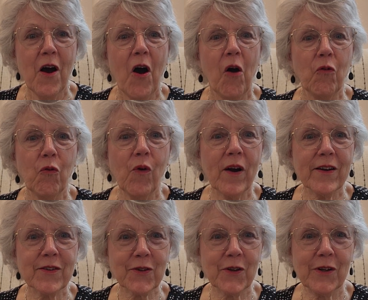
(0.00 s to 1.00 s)
of what
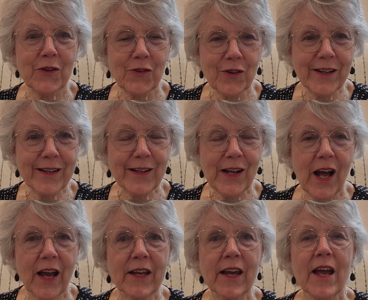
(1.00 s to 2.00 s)
it's going to look
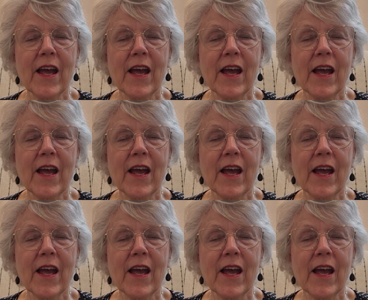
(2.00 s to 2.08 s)
like,